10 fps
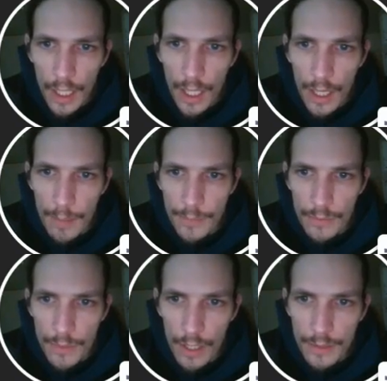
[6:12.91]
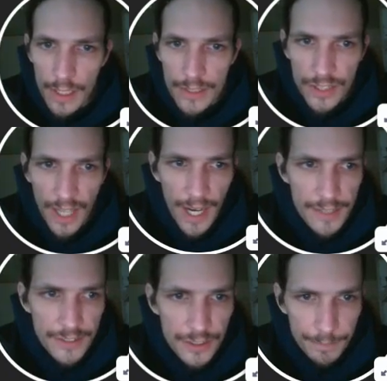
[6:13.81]
You've got these
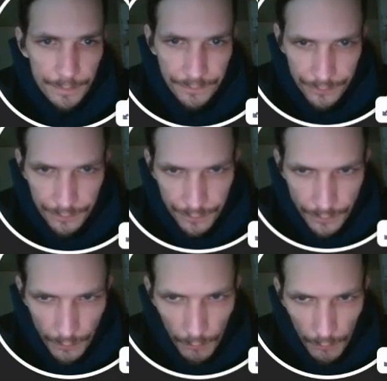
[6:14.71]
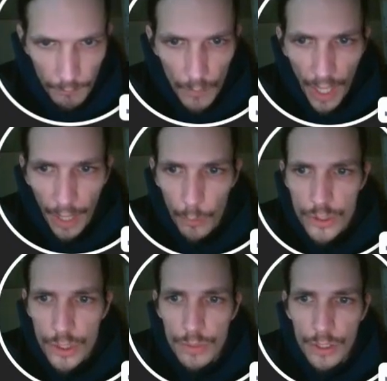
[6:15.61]
tasks, and
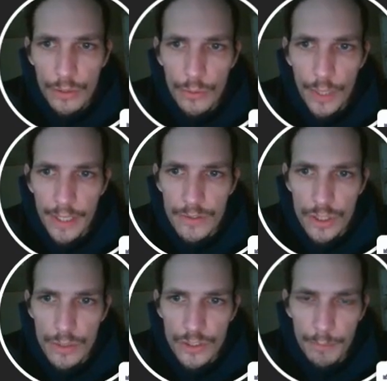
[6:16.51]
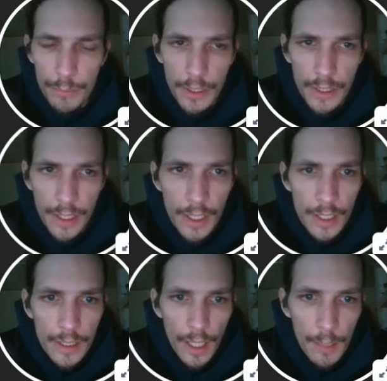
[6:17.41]
what you do is you simply
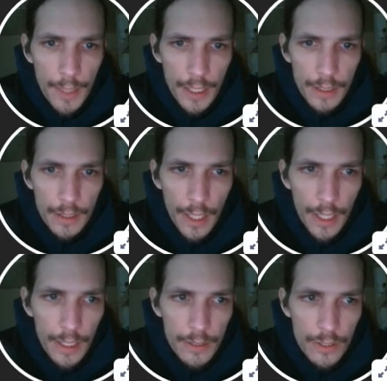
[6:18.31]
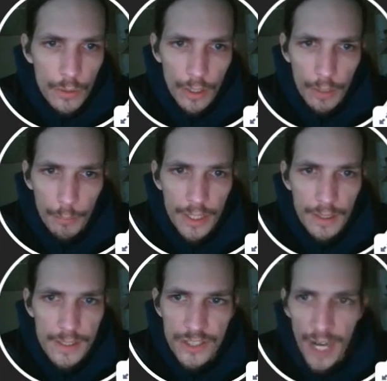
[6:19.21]
come in and you can
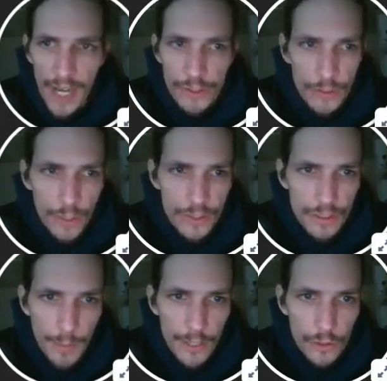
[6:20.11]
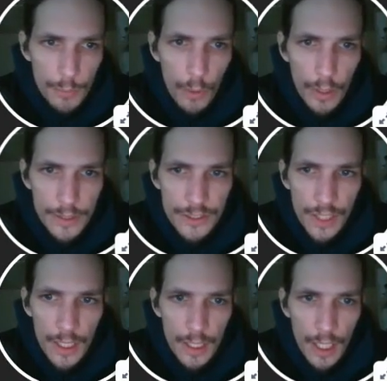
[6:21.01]
complete these tasks. You'll get some extra points.
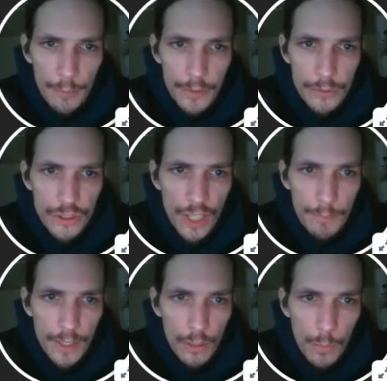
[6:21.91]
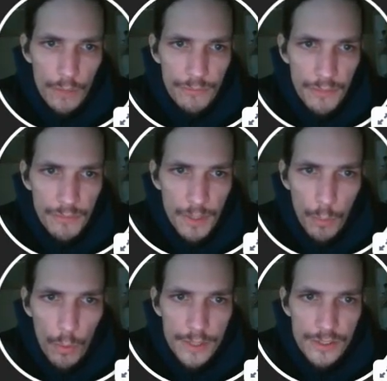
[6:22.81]
There's some that are worth 50
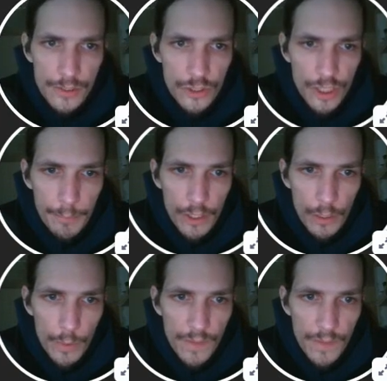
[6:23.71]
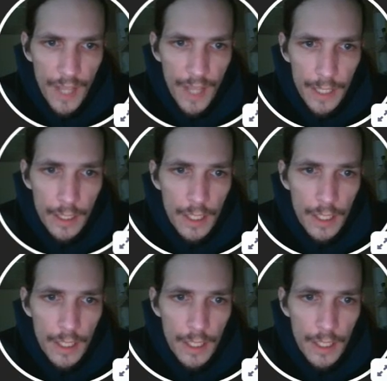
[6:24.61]
points. There's some that are worth 10.